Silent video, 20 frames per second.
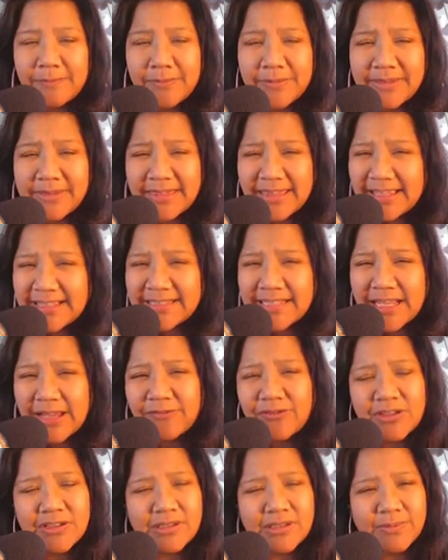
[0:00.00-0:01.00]
things
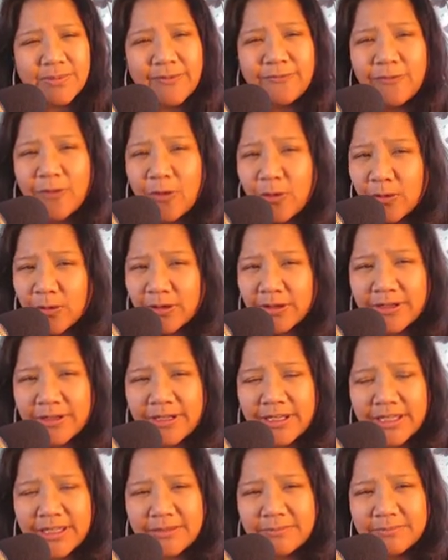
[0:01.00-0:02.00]
I've used before
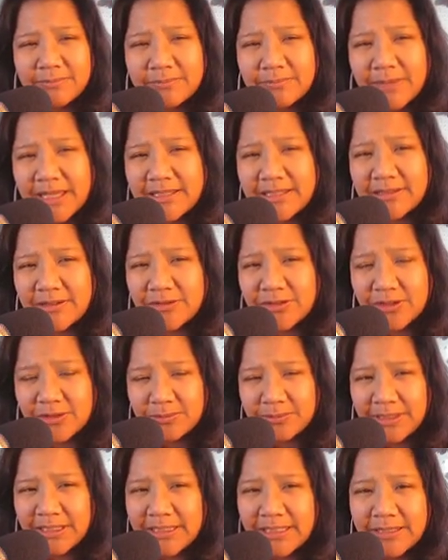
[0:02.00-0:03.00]
in my social
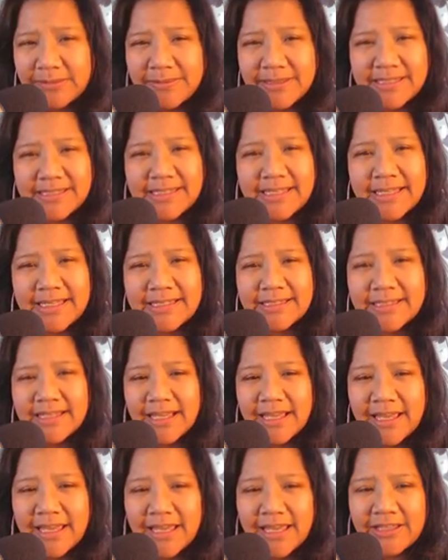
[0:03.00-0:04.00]
media business,
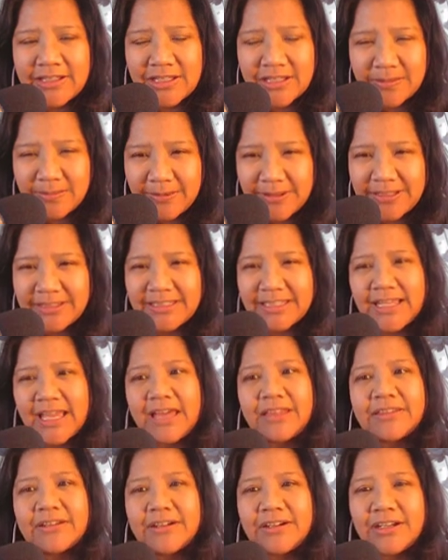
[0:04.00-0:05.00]
and just put
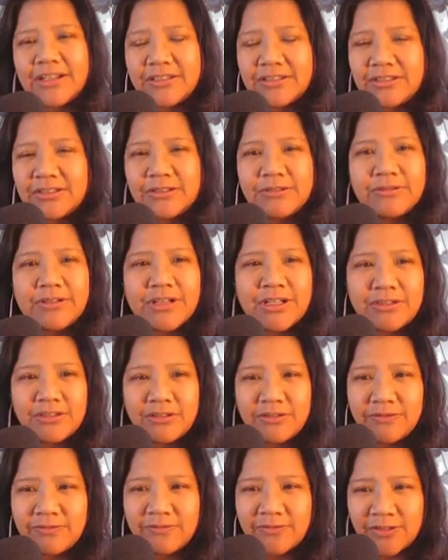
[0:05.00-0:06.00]
together into a
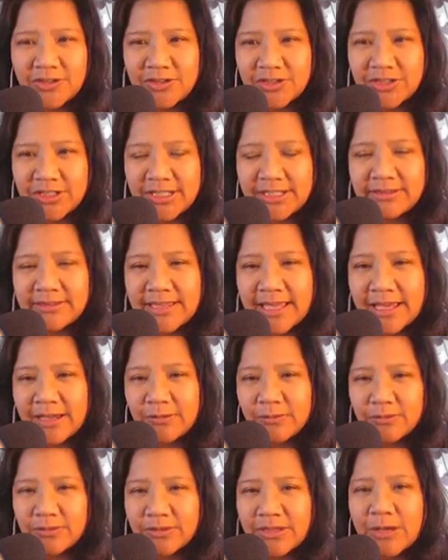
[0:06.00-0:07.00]
new version
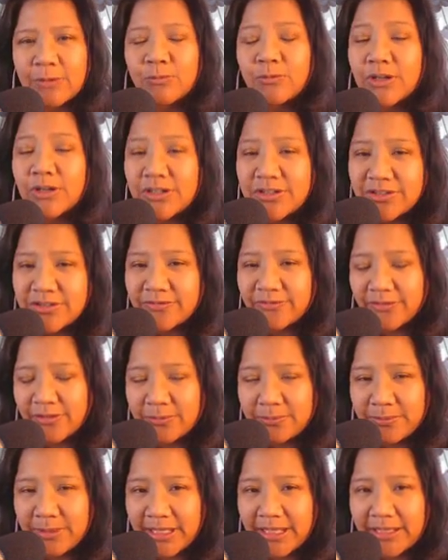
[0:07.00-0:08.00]
that works for
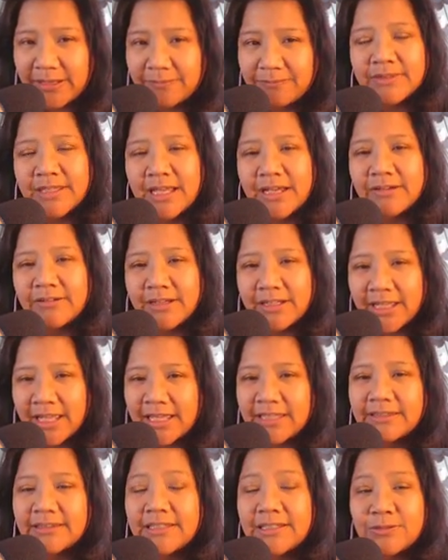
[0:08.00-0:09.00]
me. Now,
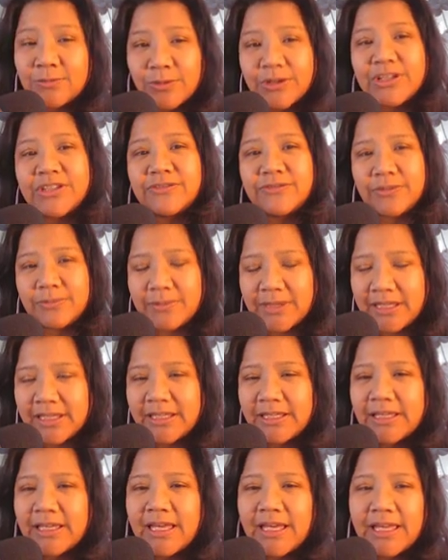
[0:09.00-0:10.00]
again, this works for
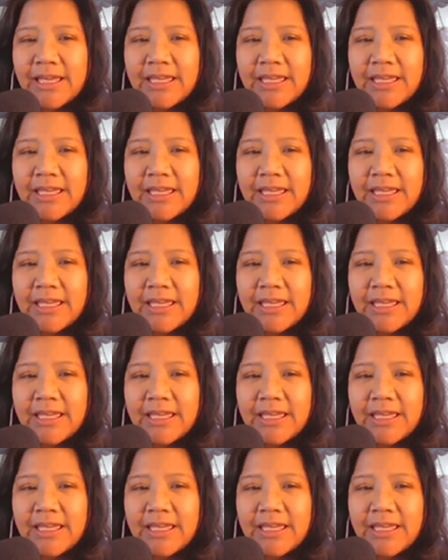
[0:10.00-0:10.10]
me.